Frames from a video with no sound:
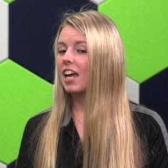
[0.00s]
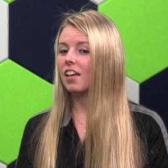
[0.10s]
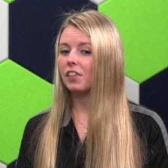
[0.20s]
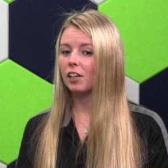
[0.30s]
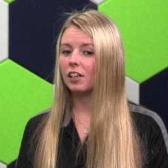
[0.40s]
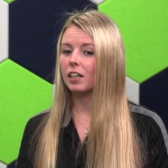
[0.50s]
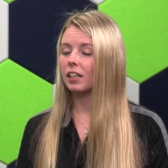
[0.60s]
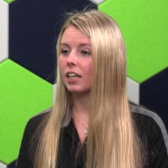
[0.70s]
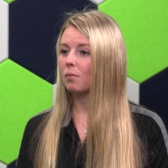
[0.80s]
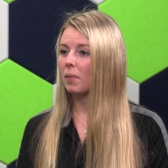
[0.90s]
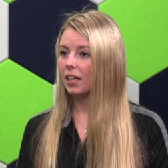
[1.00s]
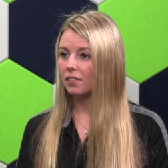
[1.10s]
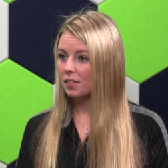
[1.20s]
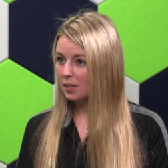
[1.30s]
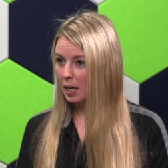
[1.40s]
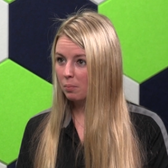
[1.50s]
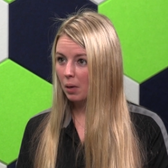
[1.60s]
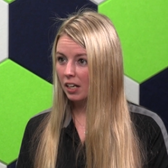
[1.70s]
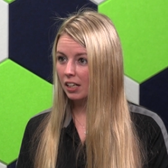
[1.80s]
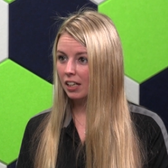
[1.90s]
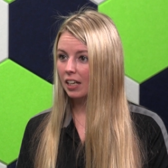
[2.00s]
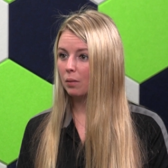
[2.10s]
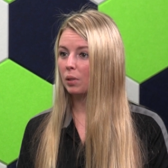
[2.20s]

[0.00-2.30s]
and they're gonna make the same money